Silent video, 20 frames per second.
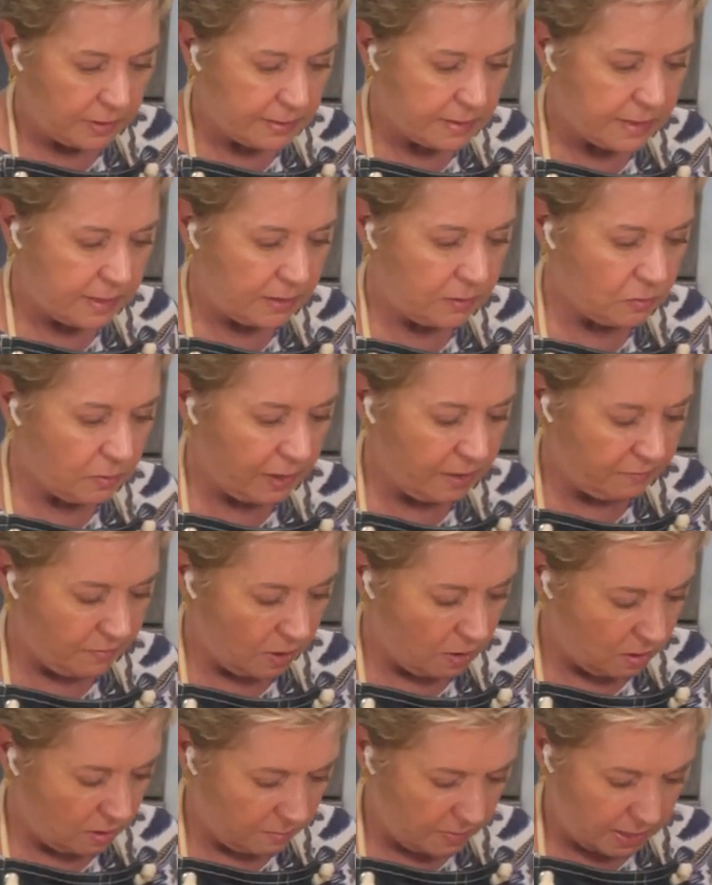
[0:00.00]
see, do I have
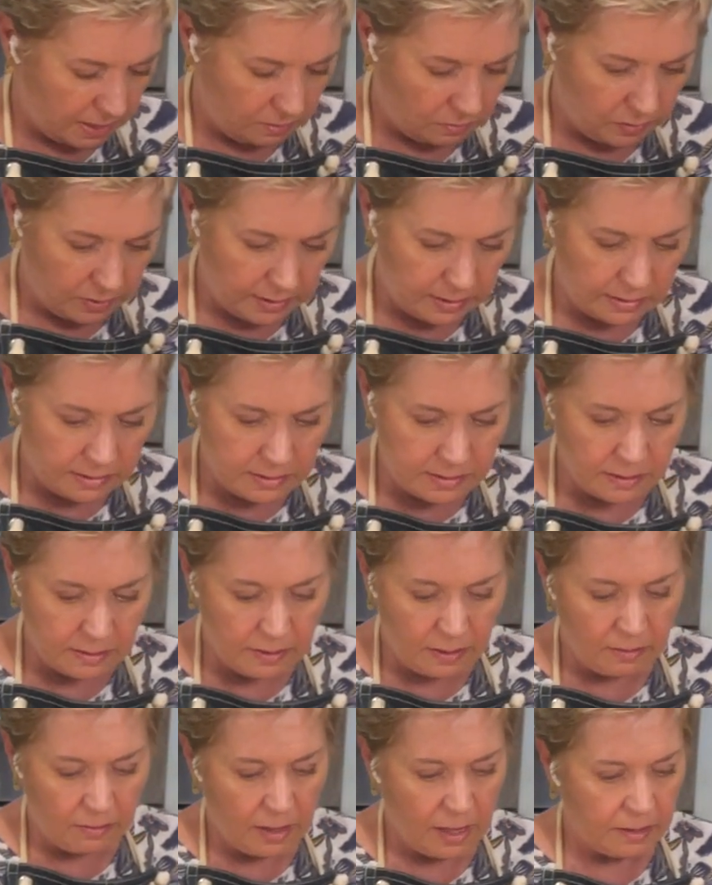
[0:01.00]
all my ingredients in
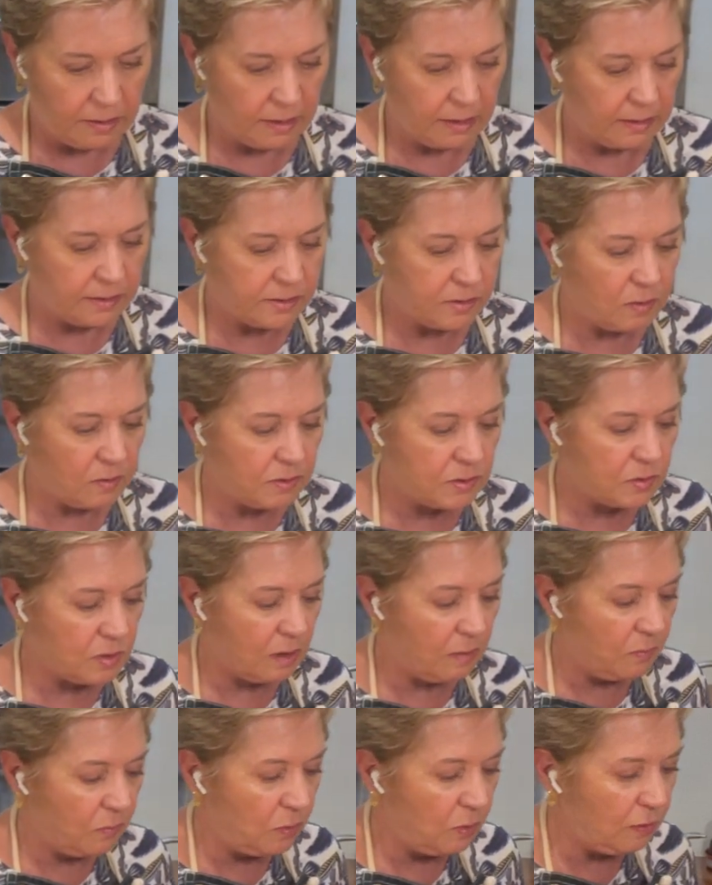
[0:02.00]
there? I think so, so
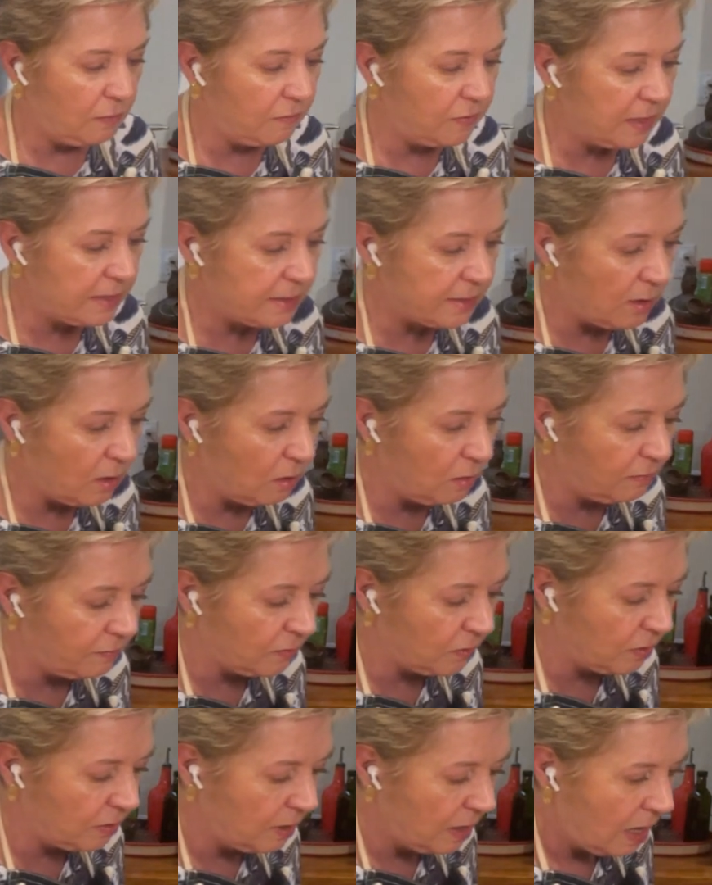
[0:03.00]
I'll move this
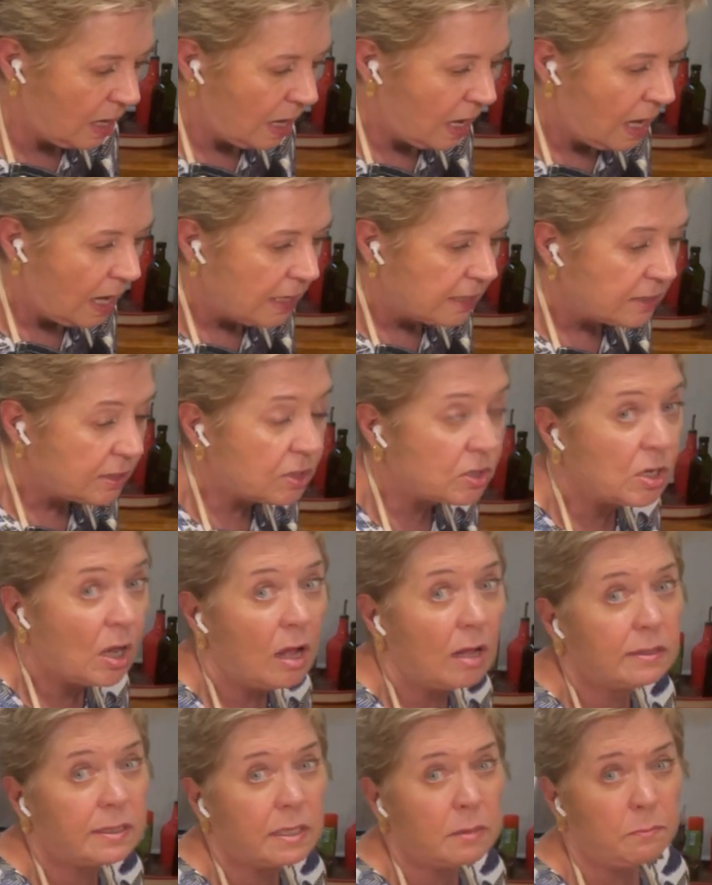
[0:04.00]
over.
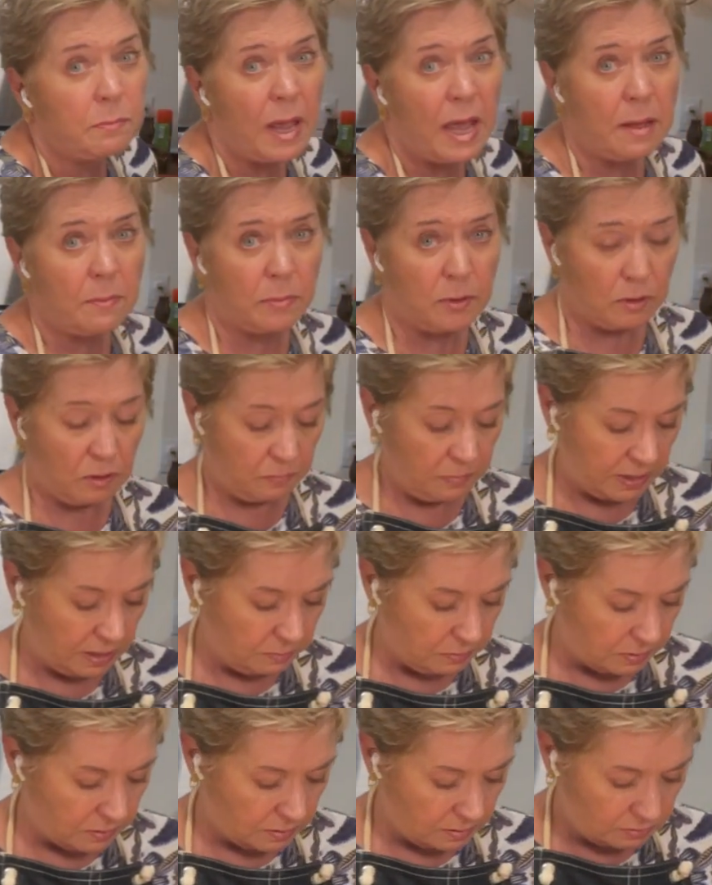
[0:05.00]
Salt and pepper,
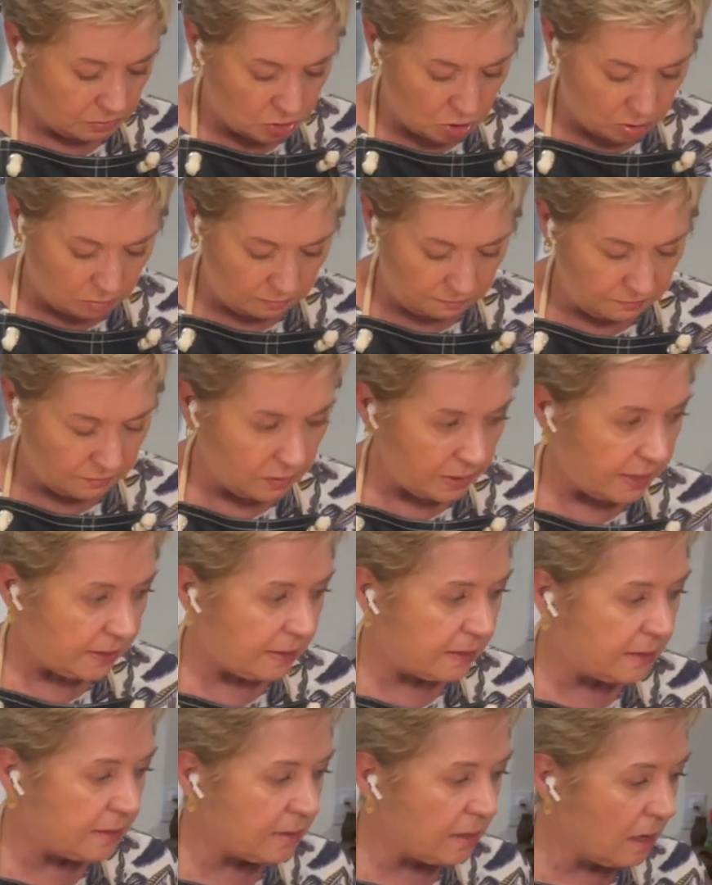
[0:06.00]
people. Don't forget
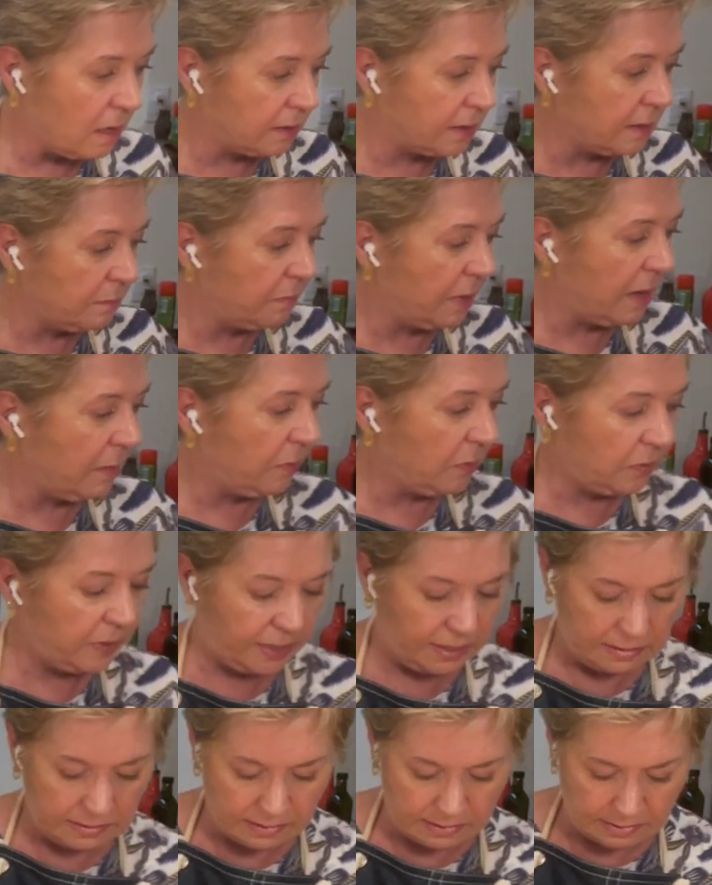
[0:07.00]
the salt and pepper,
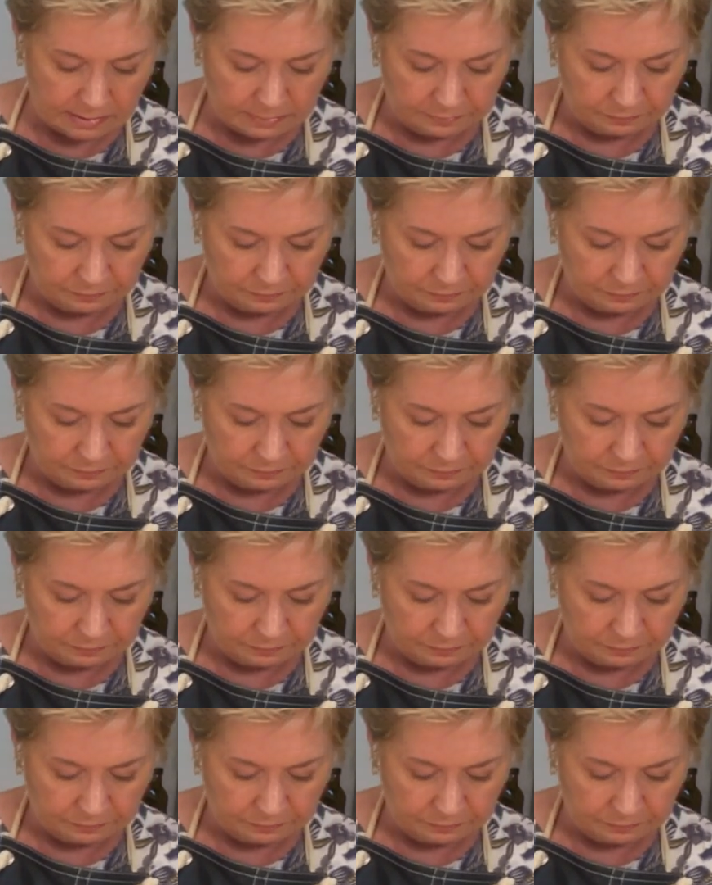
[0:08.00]
Nancy.